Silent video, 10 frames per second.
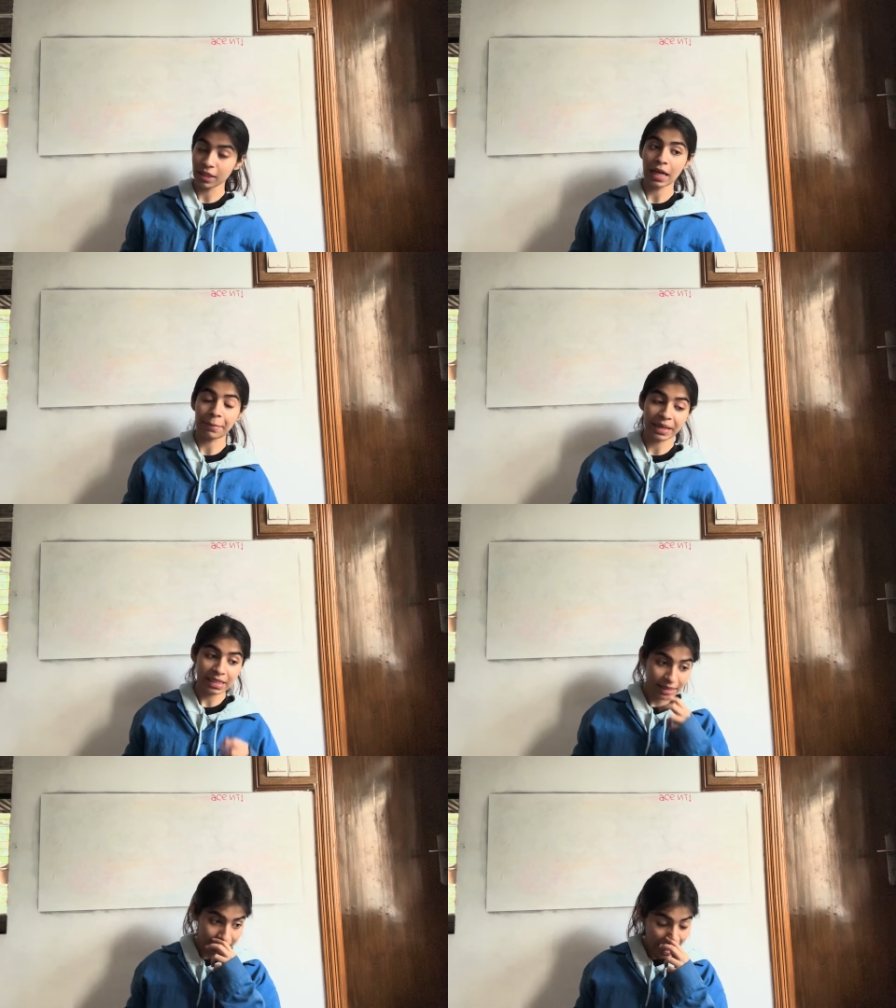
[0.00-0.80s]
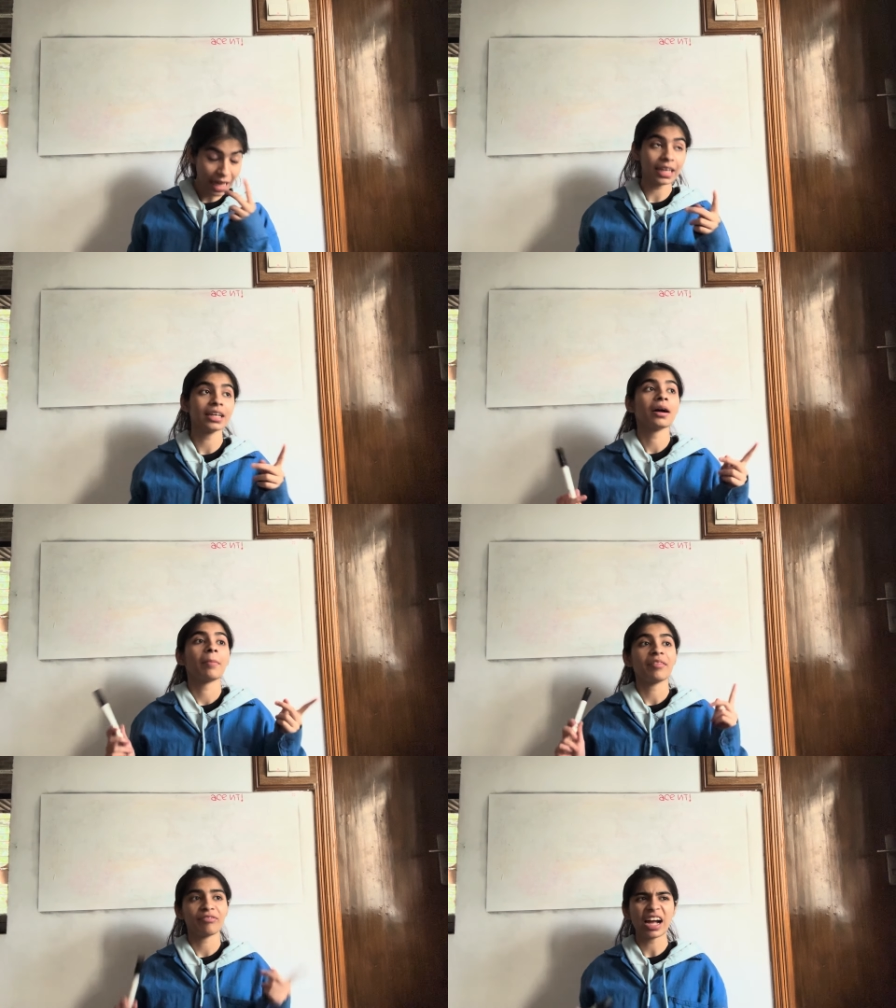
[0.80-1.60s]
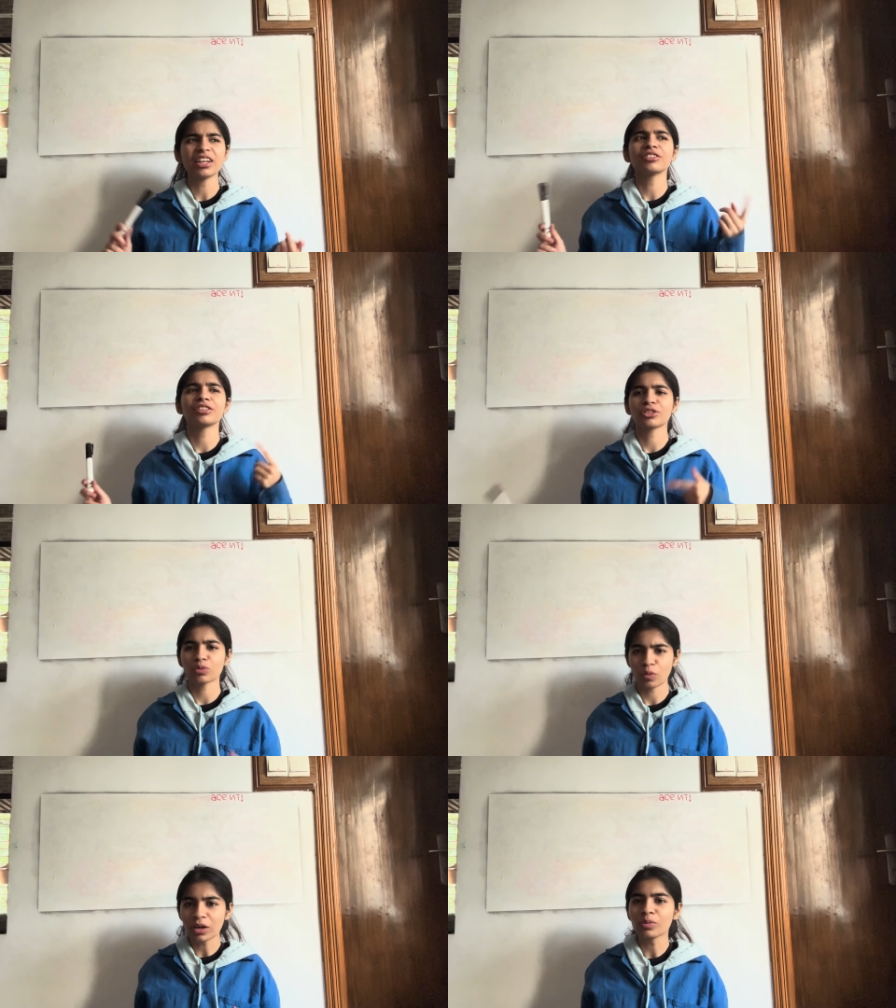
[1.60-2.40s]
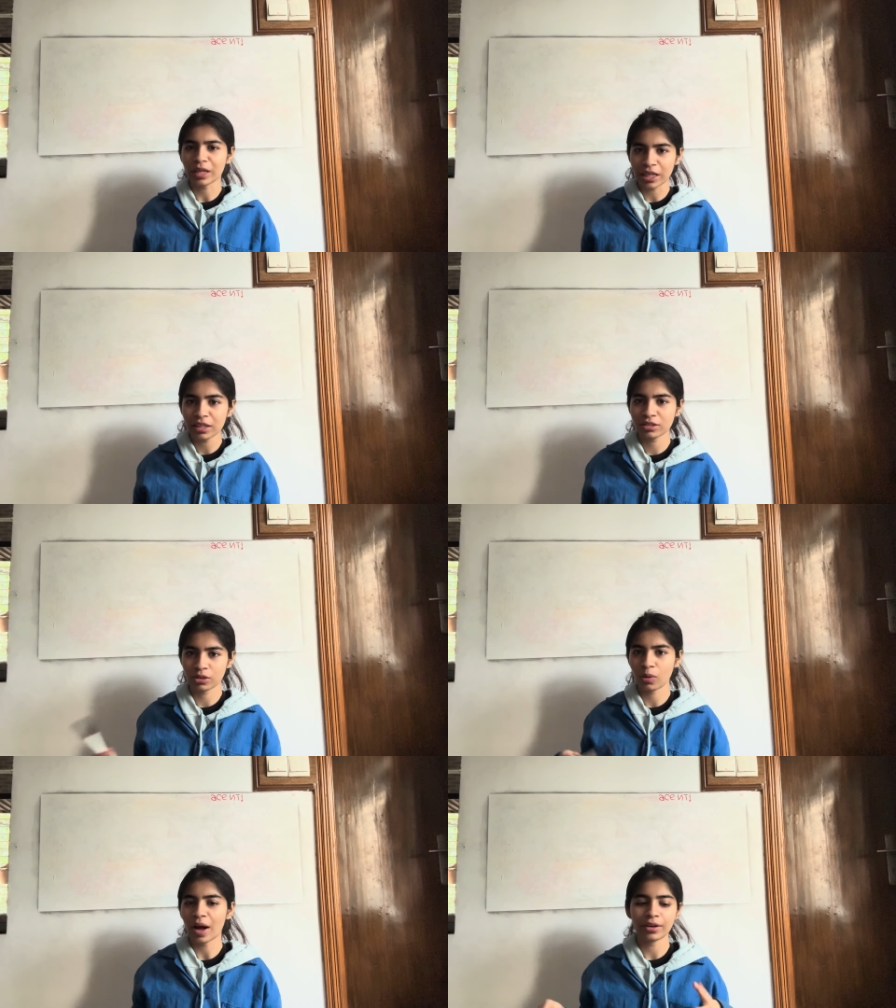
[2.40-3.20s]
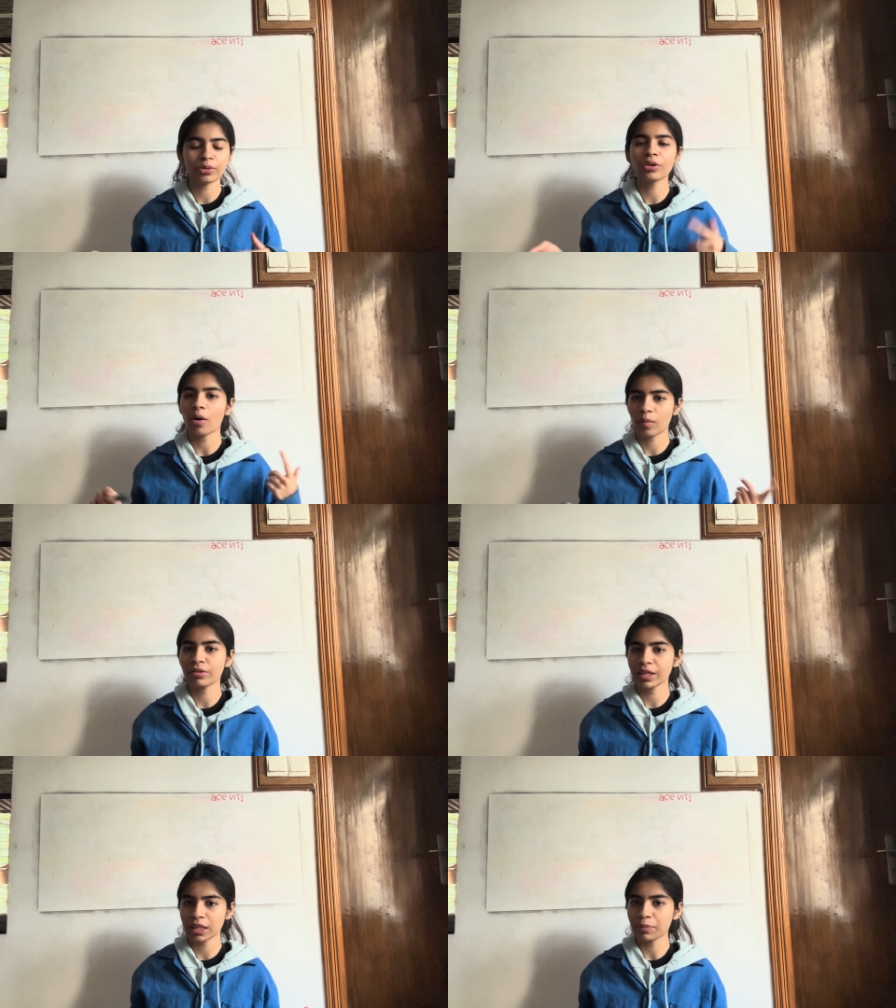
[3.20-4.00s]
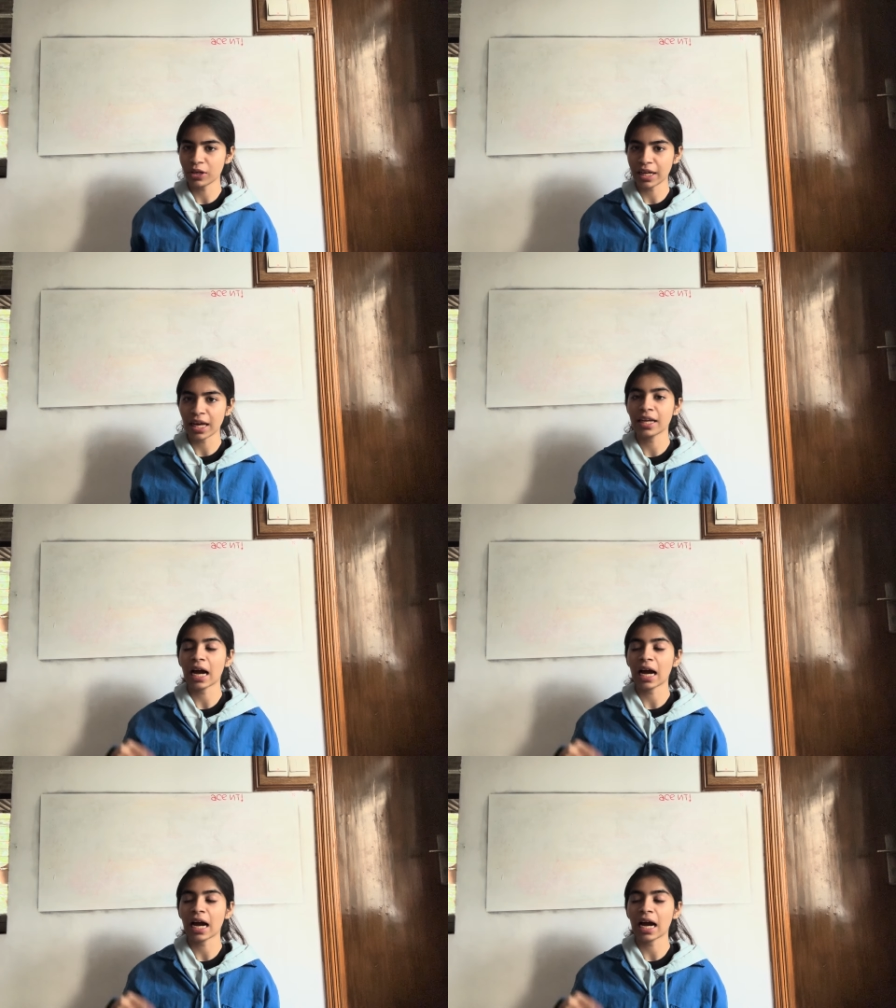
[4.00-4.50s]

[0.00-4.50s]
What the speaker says: That being said, my finals is in 1 week, so I do not want to read the book again.